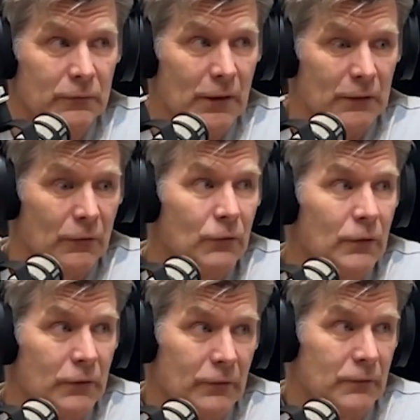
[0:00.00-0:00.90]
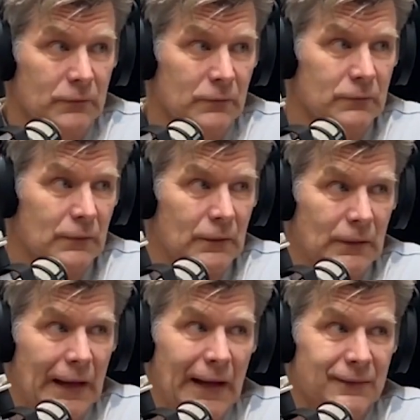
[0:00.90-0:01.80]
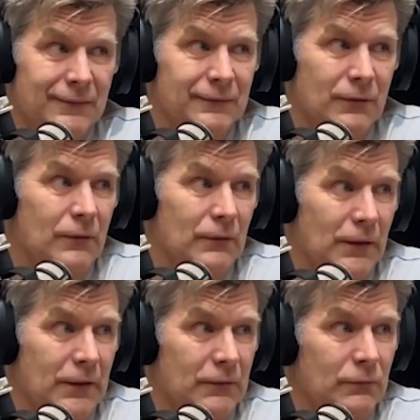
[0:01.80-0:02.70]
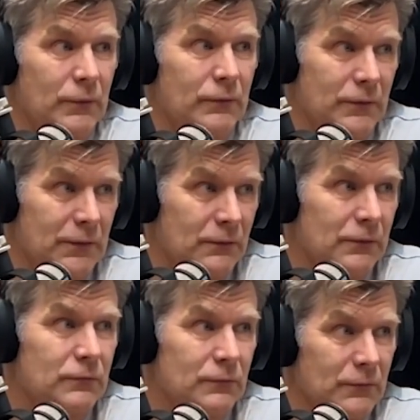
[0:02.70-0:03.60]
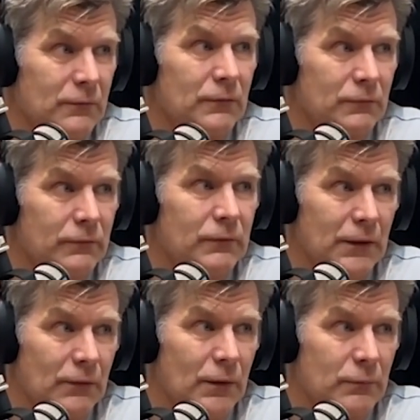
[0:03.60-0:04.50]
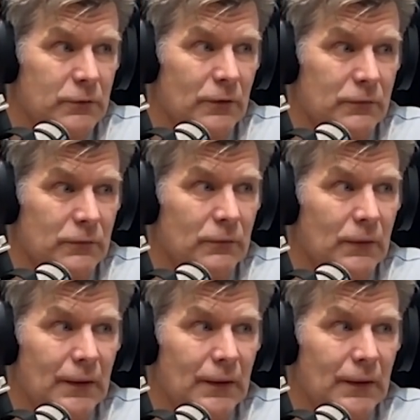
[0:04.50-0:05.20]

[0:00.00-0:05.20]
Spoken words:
longer noses hasn't correlated with decreased risk of airway obstruction.